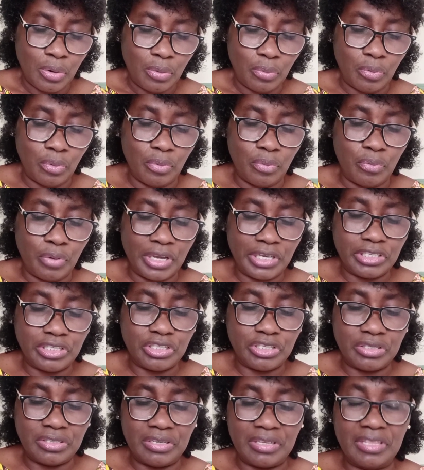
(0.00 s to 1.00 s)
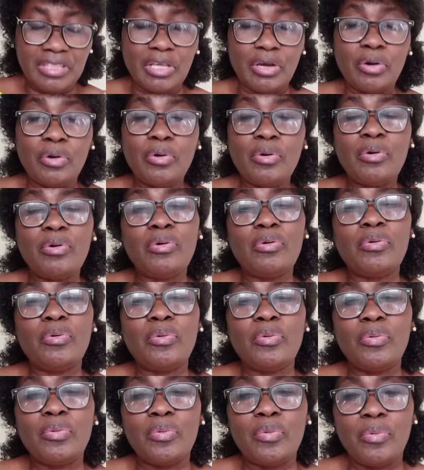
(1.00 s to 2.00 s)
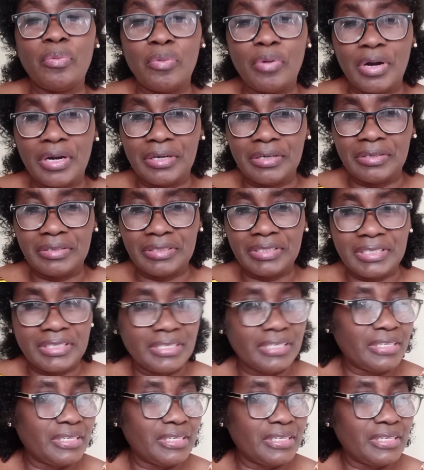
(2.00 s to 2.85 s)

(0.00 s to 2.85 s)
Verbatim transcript: will reach the whole world.